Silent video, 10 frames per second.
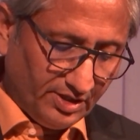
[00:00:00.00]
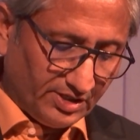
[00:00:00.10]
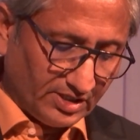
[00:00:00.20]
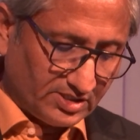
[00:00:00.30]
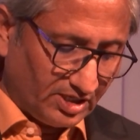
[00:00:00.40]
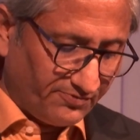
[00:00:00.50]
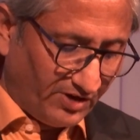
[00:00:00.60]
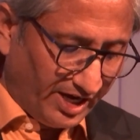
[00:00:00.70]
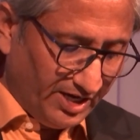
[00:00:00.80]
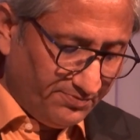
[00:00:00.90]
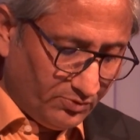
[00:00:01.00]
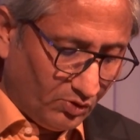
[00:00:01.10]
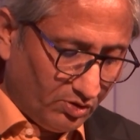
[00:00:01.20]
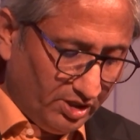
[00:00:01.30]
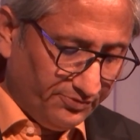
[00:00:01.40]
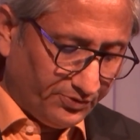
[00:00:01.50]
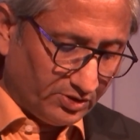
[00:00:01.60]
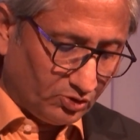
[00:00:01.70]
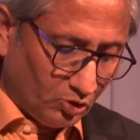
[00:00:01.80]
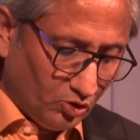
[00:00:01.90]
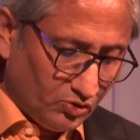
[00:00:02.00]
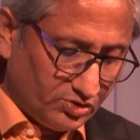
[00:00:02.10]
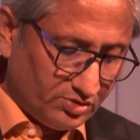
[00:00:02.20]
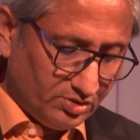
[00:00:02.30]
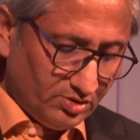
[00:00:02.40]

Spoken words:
It has survived only for those